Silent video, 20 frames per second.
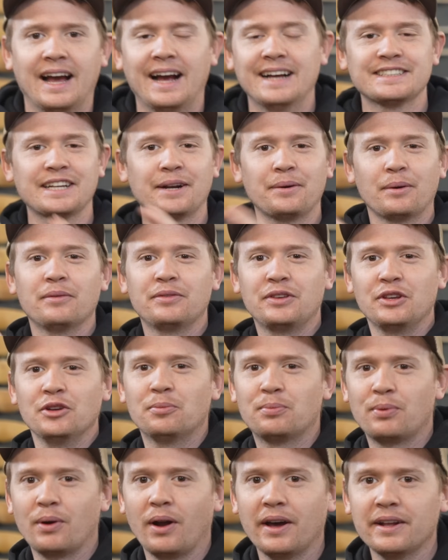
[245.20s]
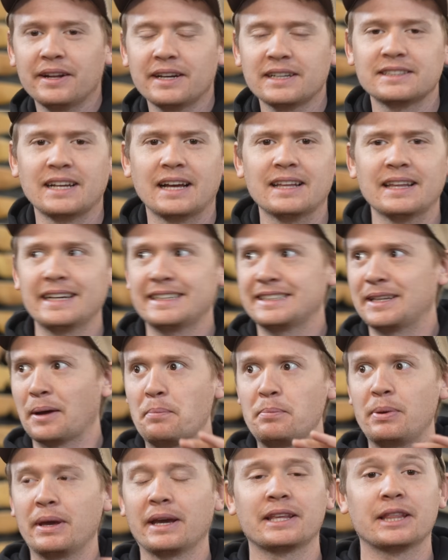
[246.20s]
As I review products, I like to
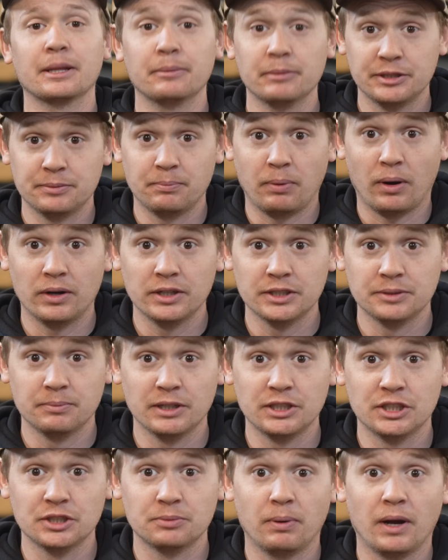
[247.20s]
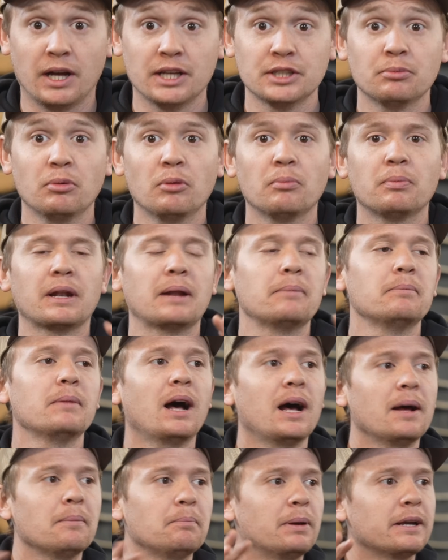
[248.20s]
pick them apart as much as possible, but I'm
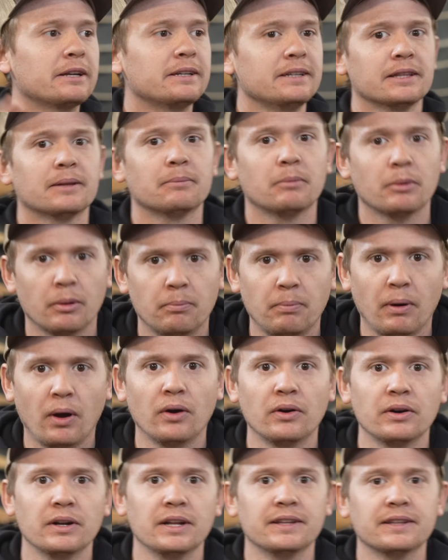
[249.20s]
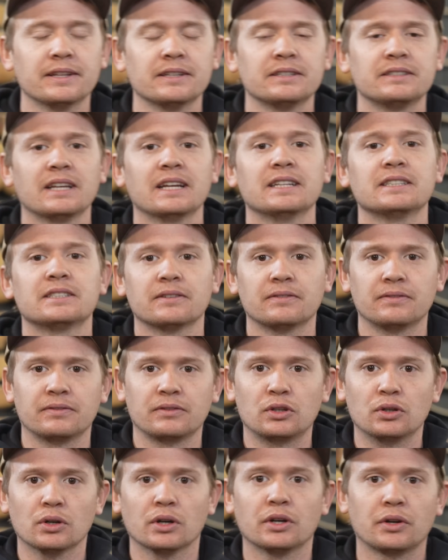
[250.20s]
not picking them apart in the sense
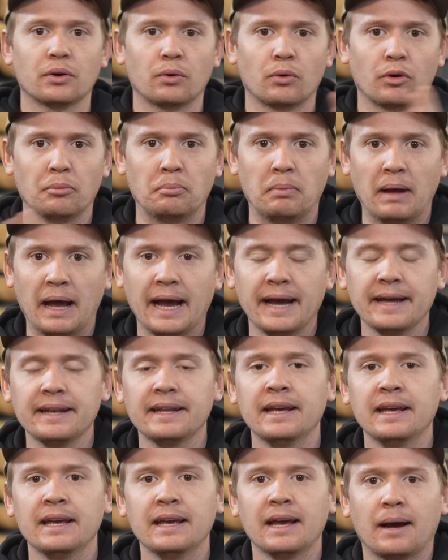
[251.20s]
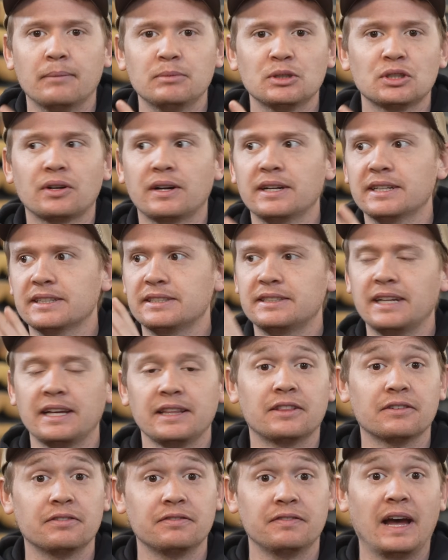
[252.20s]
of good or bad. I'm just trying to
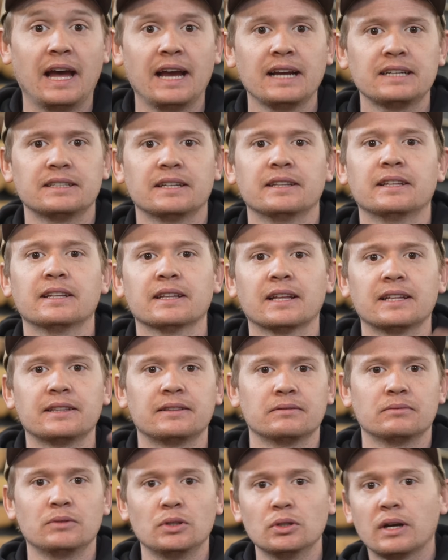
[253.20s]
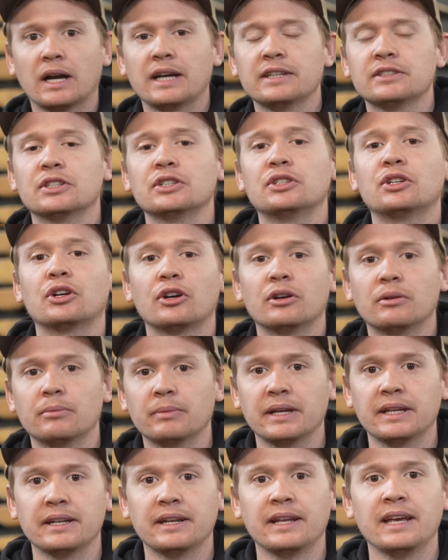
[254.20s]
state the facts and then let you guys
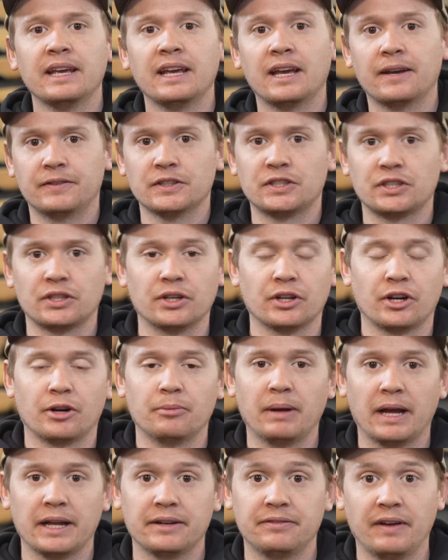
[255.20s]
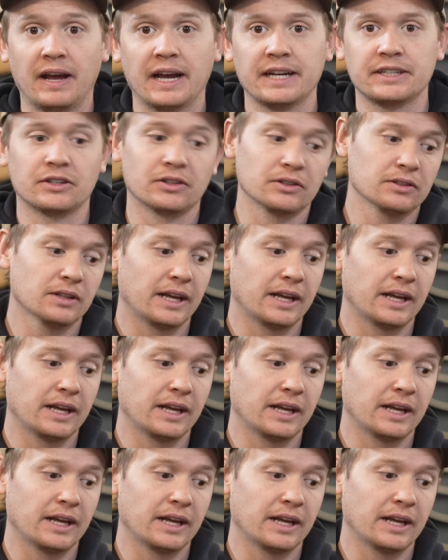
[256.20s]
determine if it's a good or bad factor.